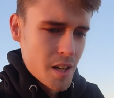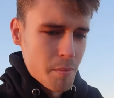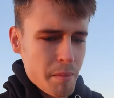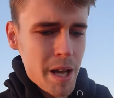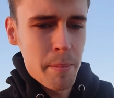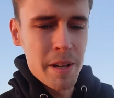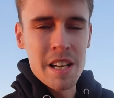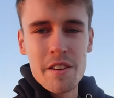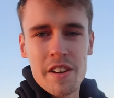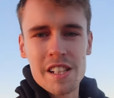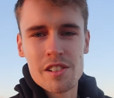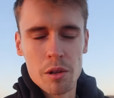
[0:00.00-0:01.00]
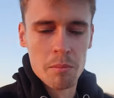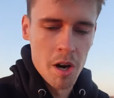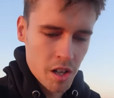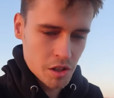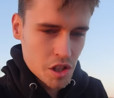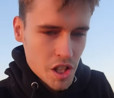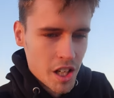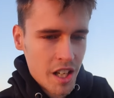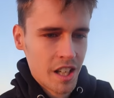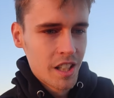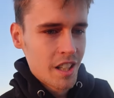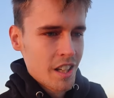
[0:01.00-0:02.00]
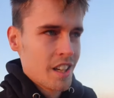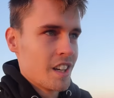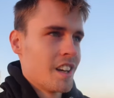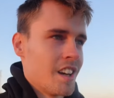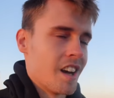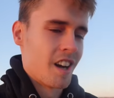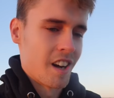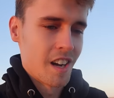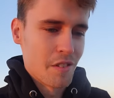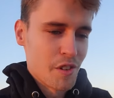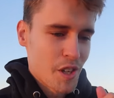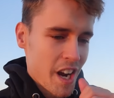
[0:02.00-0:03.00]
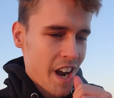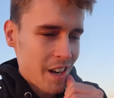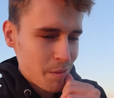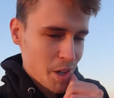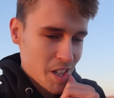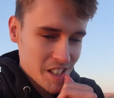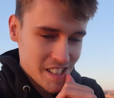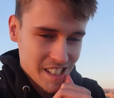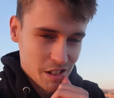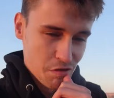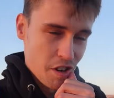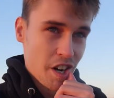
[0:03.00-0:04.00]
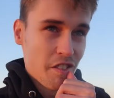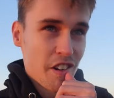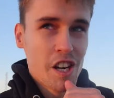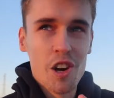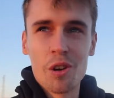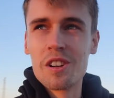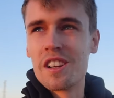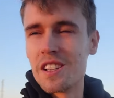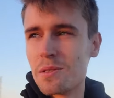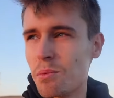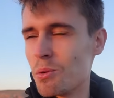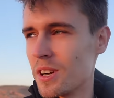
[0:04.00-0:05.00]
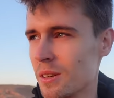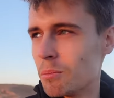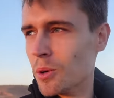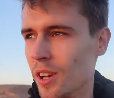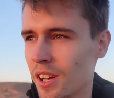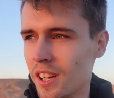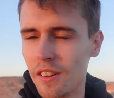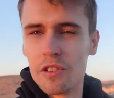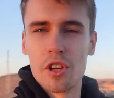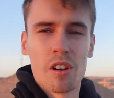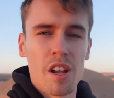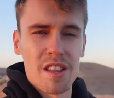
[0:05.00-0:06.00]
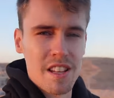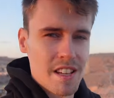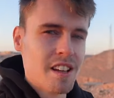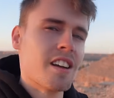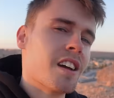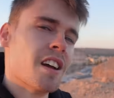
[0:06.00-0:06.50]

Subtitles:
Maybe leave it until March if you can, because it's very, very cold at this point. But if you don't like the heat,